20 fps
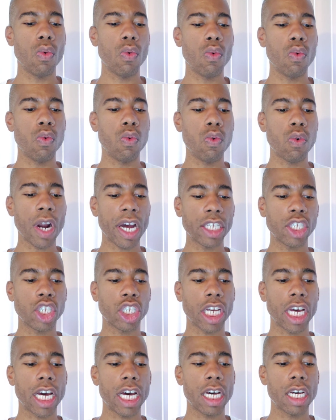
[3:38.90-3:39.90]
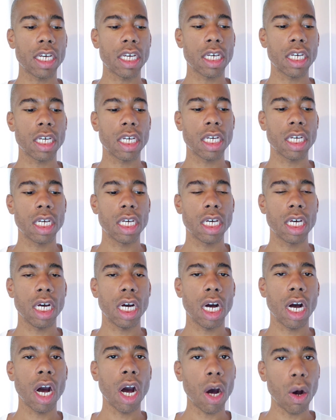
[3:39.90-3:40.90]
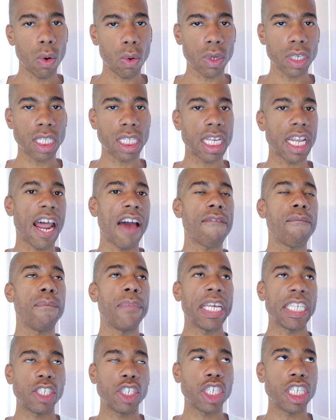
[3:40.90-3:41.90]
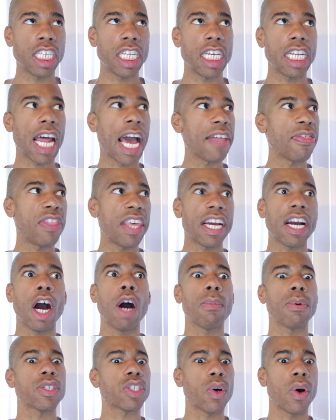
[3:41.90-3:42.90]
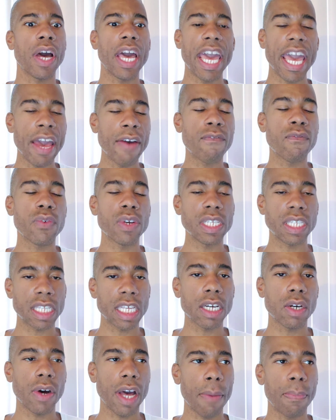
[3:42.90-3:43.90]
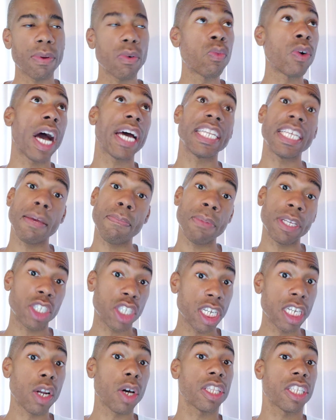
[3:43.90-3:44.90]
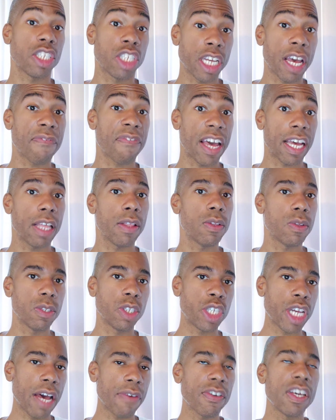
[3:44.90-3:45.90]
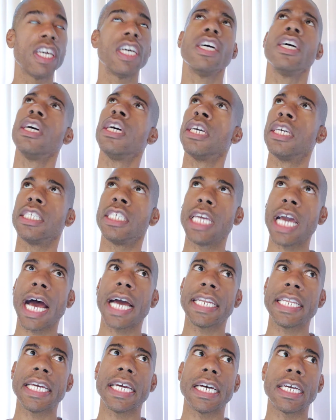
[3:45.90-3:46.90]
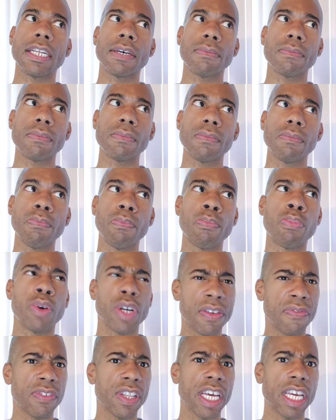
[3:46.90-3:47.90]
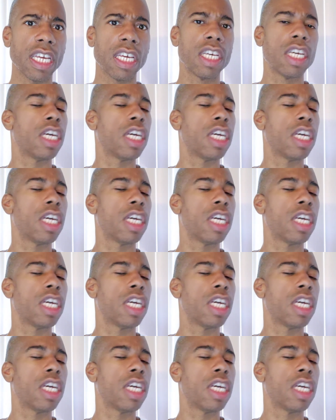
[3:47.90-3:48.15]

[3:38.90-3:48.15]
Russia hoax, and I've mentioned it, I think, almost on every single well, I didn't mention it on the Jeff. Yeah, I did, briefly.